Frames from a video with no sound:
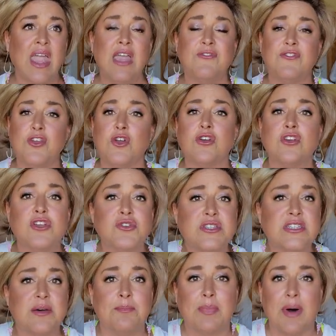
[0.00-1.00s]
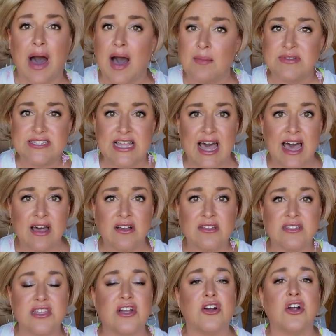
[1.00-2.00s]
if you're used to bob
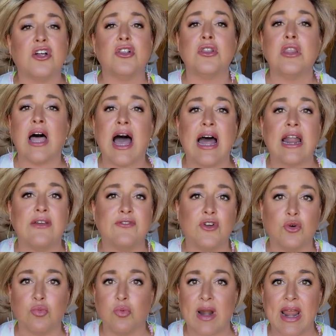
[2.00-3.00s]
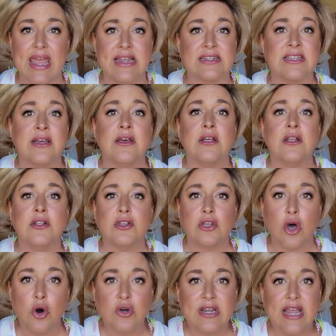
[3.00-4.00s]
styles there are a lot of great
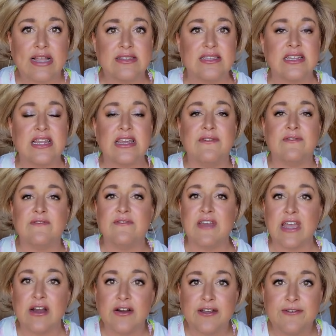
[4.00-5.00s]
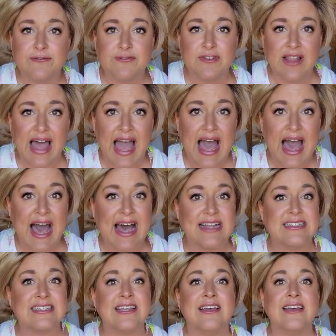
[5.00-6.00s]
low density very
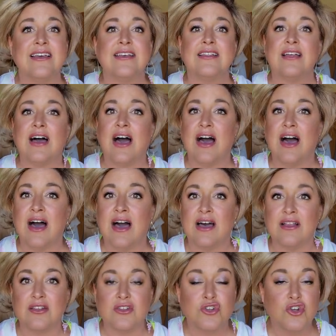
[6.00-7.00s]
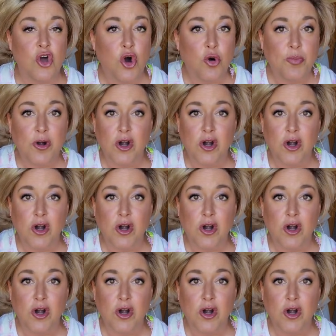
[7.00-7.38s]
flat uh, no